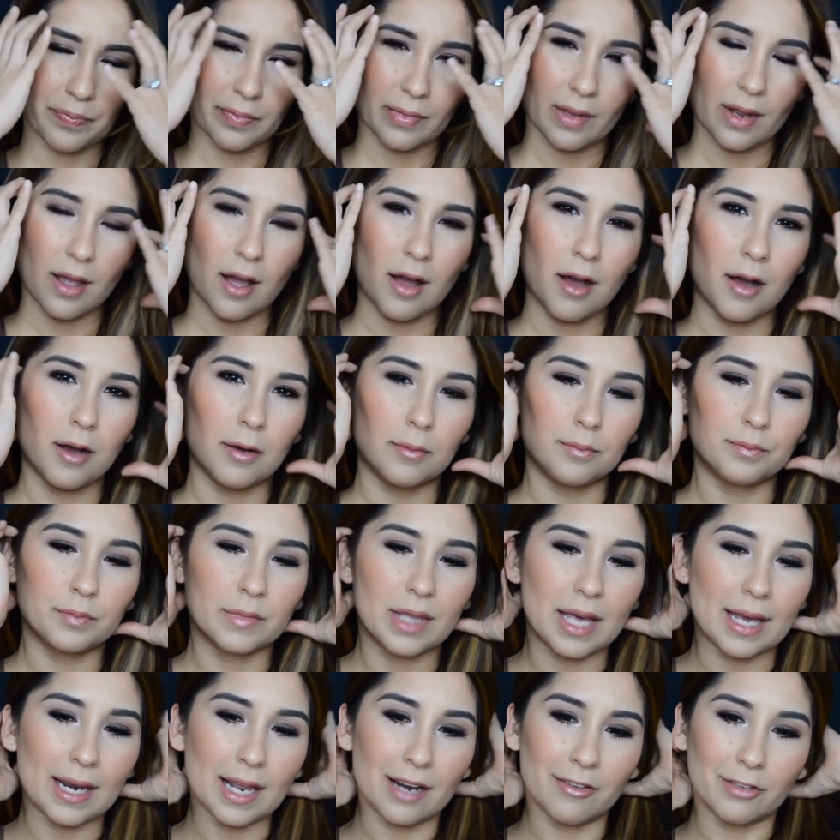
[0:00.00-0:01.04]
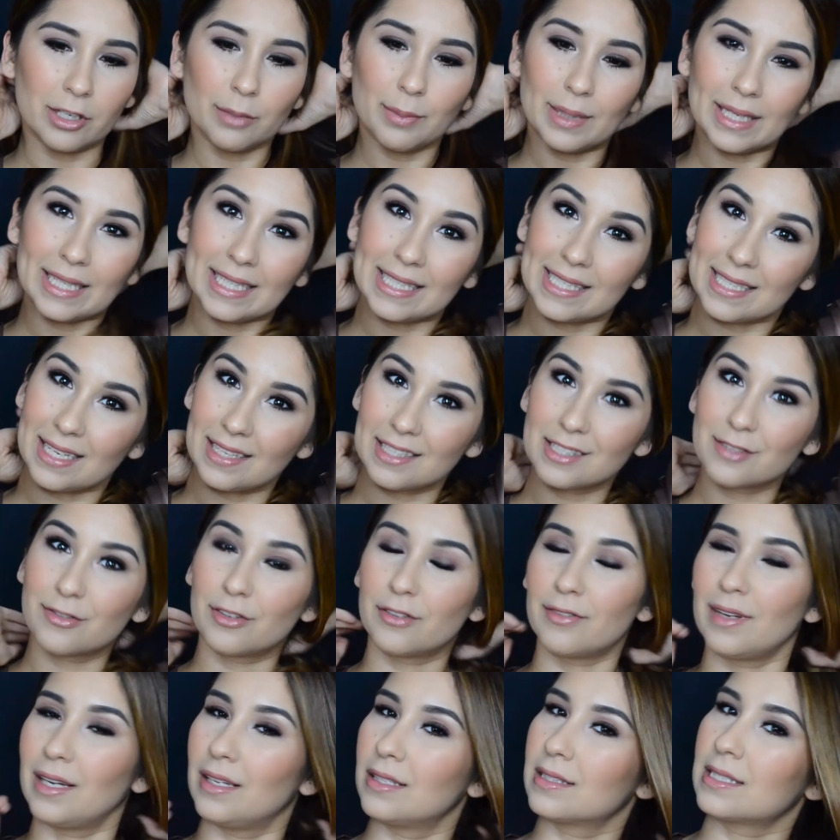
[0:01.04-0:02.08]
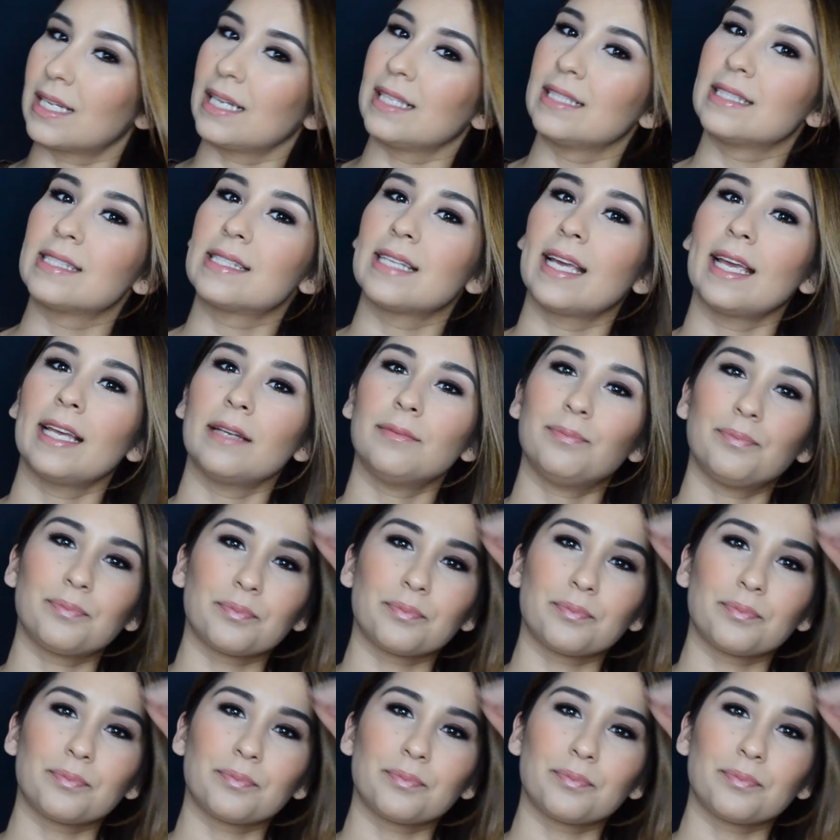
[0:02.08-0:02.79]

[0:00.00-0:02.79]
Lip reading: that everybody does for Valentine's Day.